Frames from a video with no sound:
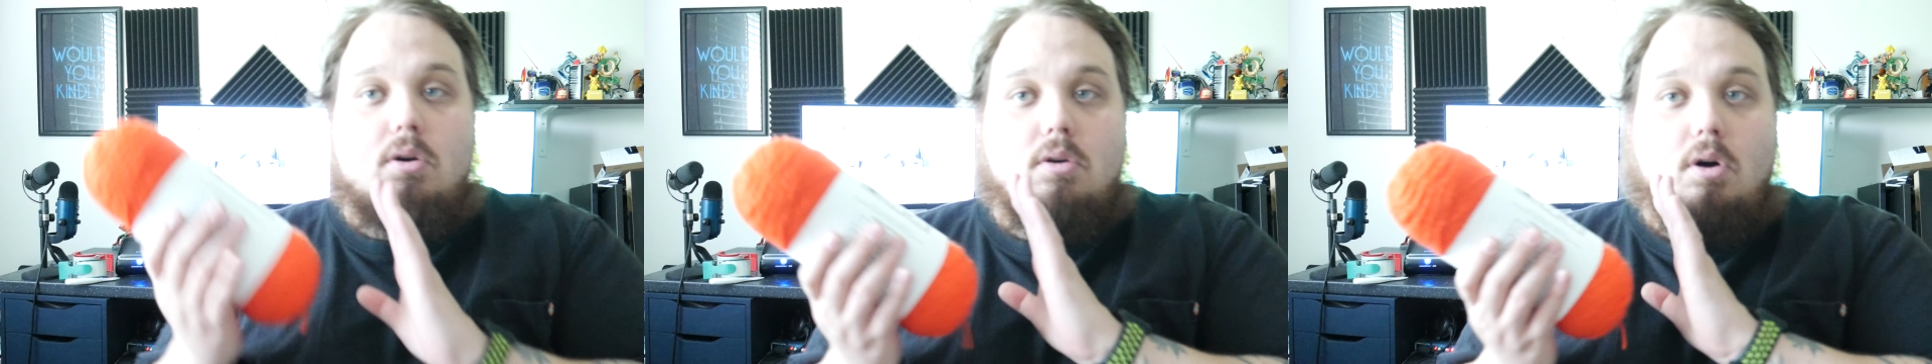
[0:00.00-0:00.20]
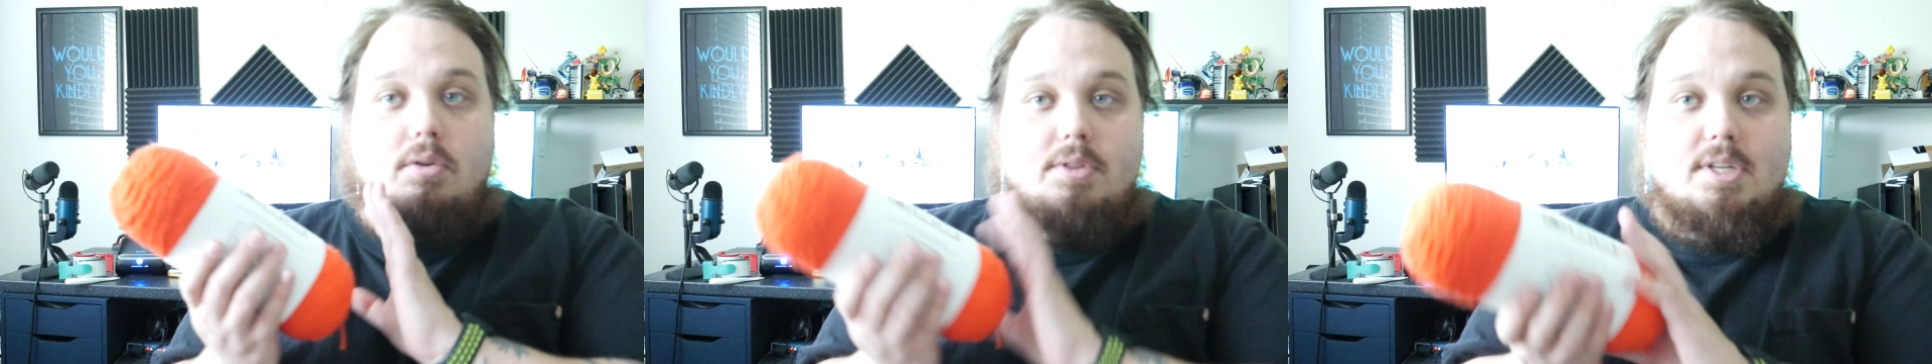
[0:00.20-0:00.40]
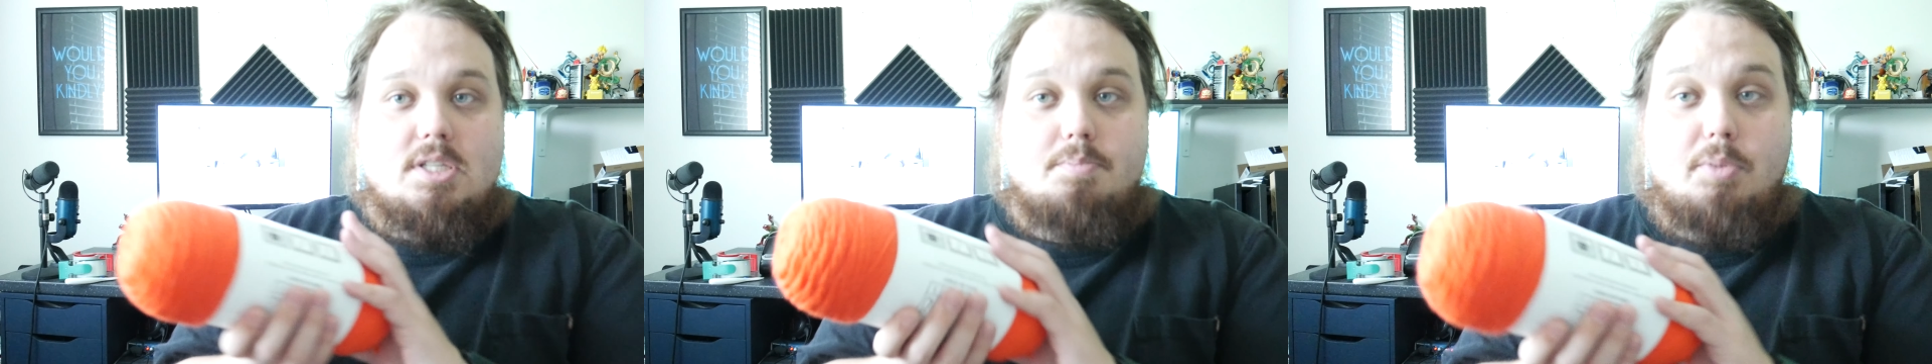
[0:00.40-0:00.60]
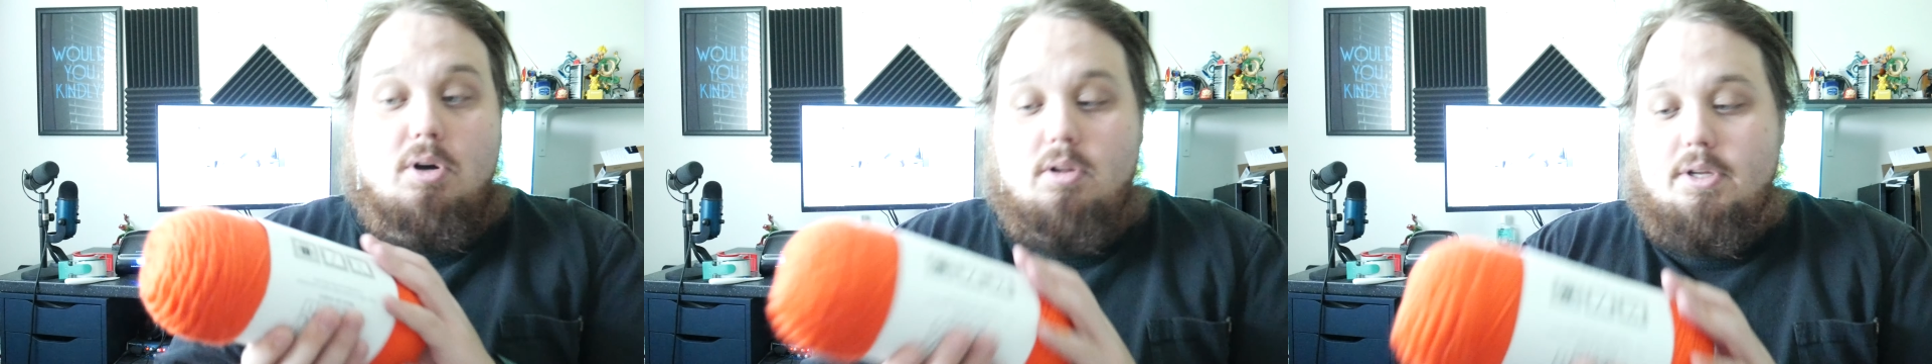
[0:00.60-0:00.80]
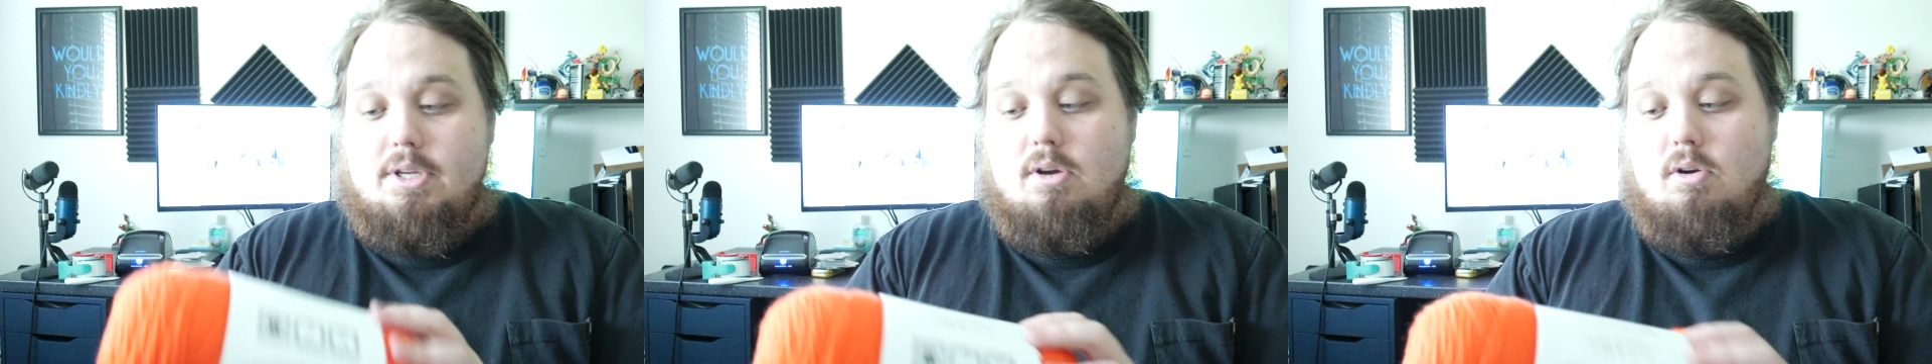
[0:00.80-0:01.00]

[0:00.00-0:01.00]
on this ball of